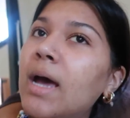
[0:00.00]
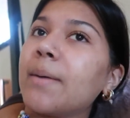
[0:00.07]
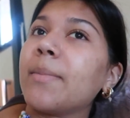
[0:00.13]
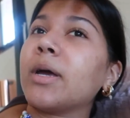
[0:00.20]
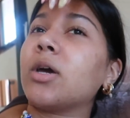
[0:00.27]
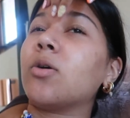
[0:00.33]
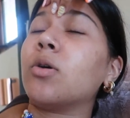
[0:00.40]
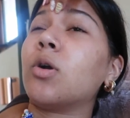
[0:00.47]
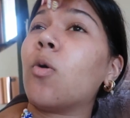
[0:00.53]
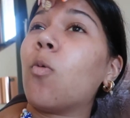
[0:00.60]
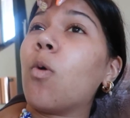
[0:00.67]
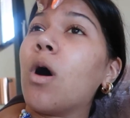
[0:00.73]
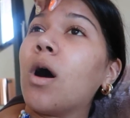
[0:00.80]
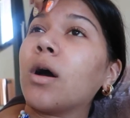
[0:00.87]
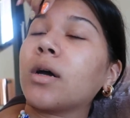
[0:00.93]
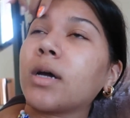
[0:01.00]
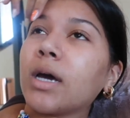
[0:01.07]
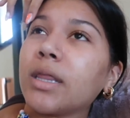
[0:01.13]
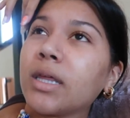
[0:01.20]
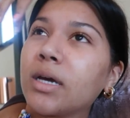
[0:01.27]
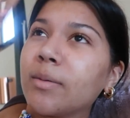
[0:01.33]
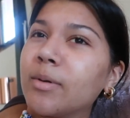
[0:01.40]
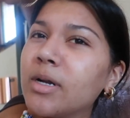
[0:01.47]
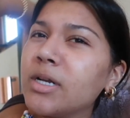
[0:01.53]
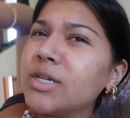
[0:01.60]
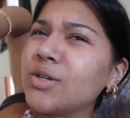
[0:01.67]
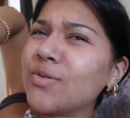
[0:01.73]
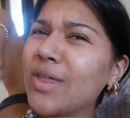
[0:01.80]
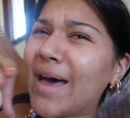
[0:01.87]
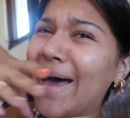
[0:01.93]
I might go on a walk. I think I'm going to
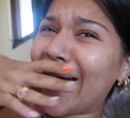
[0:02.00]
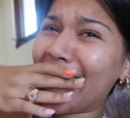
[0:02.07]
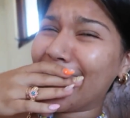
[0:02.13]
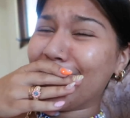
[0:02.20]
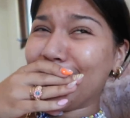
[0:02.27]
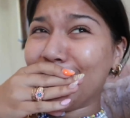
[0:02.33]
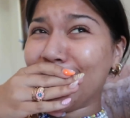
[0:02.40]
do that.